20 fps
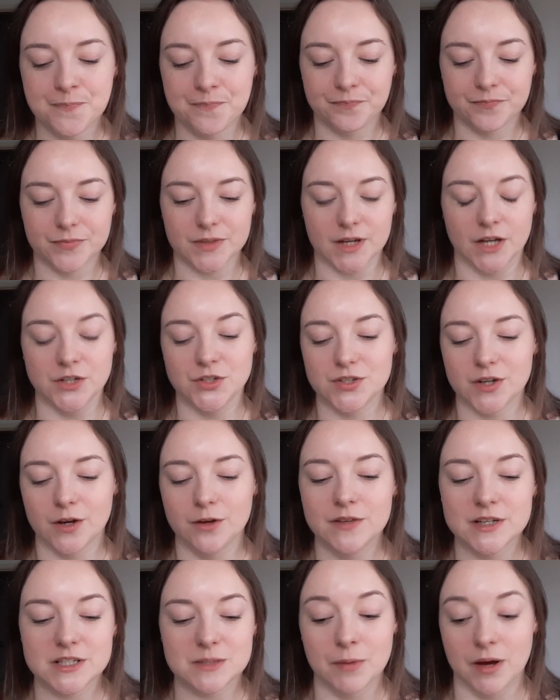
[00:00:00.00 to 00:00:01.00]
And so
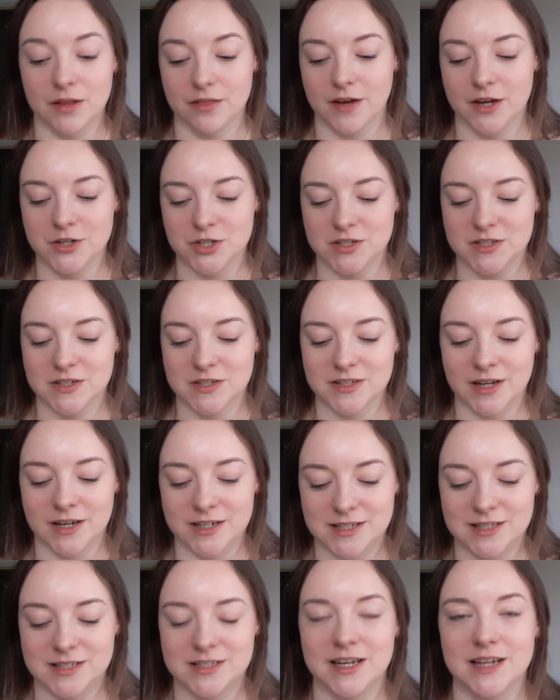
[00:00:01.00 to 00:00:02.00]
this month I just decided to
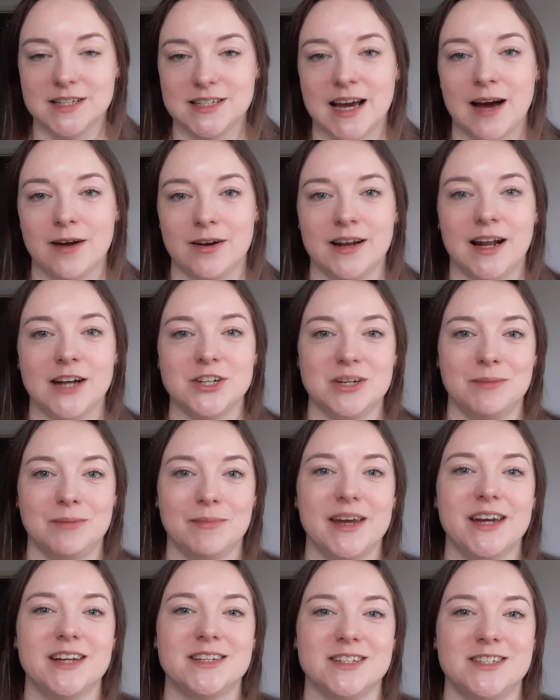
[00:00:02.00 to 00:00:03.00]
sit down and actually make
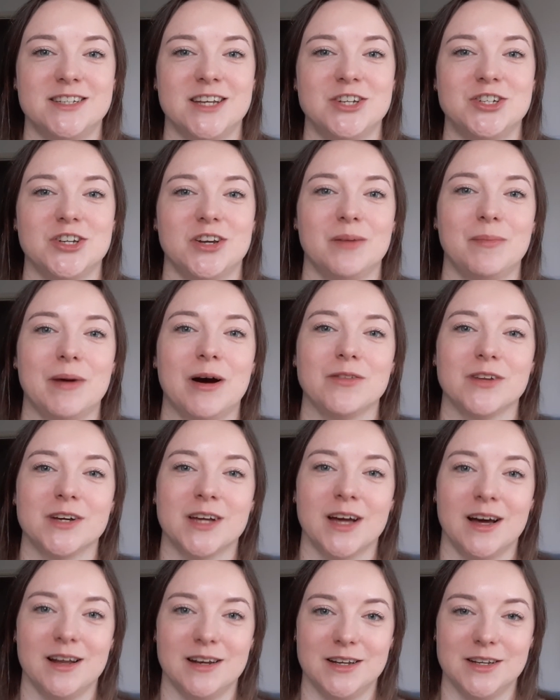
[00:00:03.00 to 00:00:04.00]
a decision about the
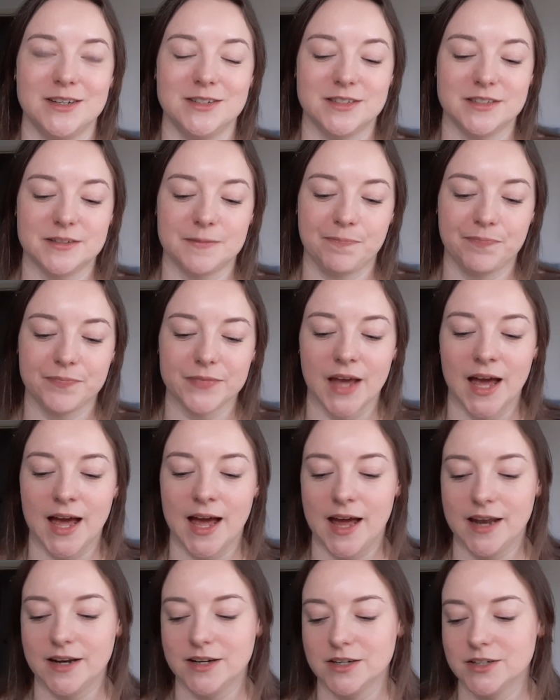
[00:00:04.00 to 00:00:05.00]
colours
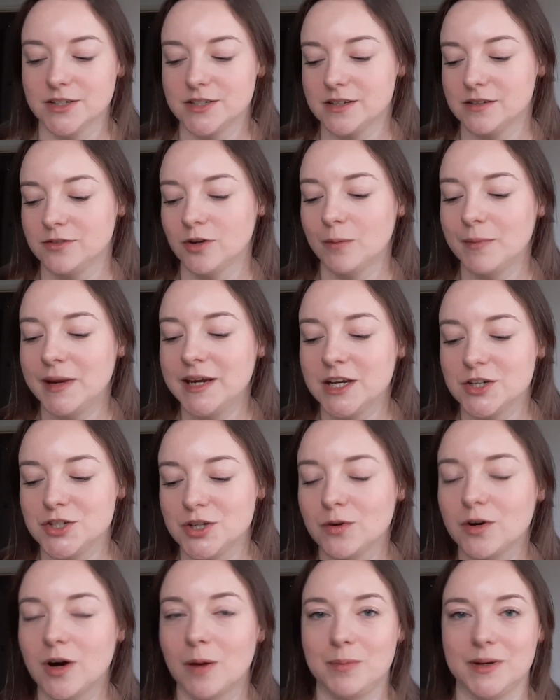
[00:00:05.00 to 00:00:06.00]
and not make it too
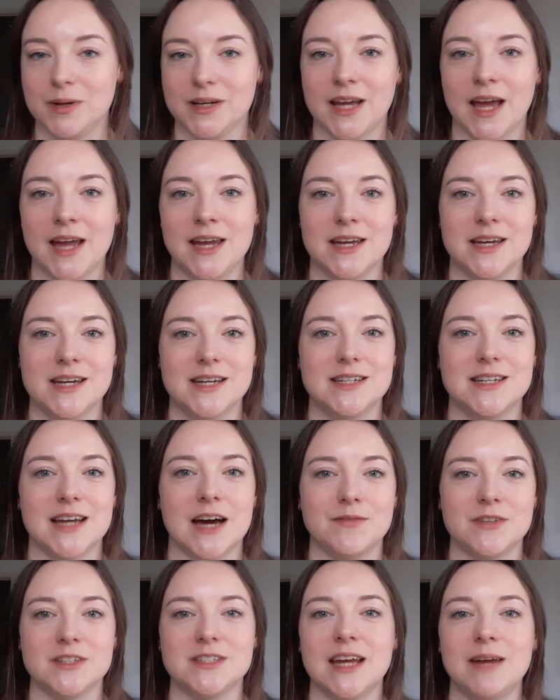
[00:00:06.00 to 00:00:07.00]
complicated, to have
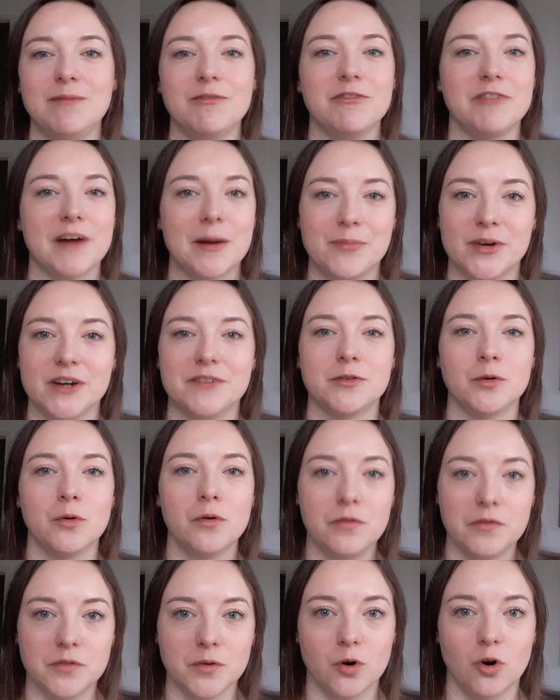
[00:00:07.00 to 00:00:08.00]
the same fabric for all
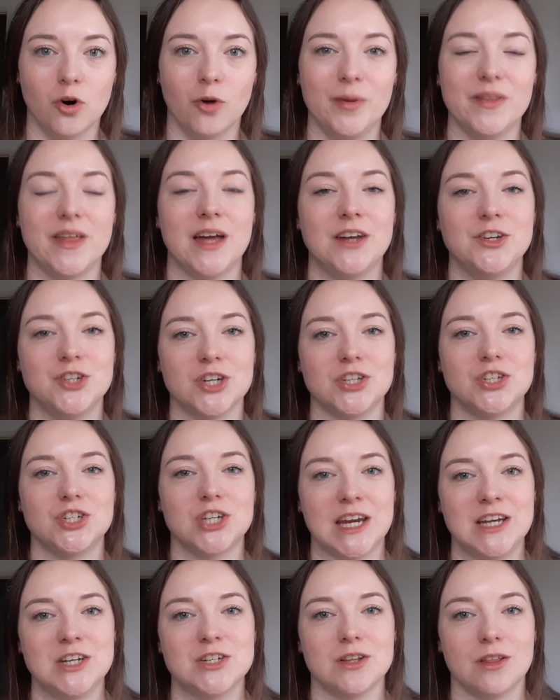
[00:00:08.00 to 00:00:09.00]
4, but then just
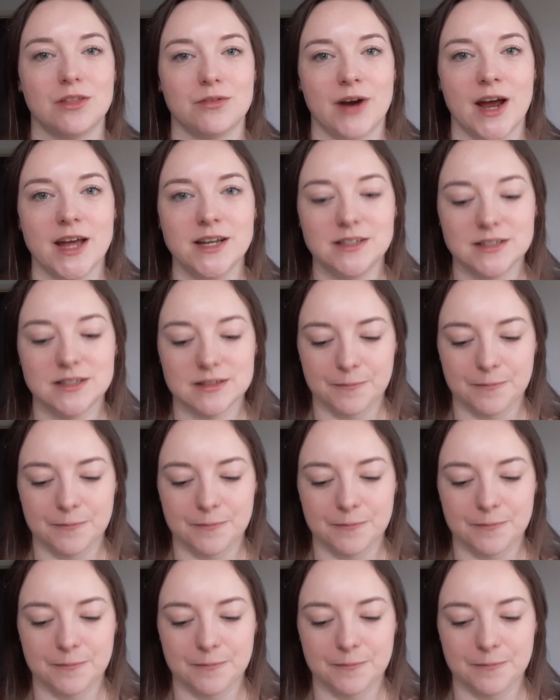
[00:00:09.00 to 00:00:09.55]
change the threads.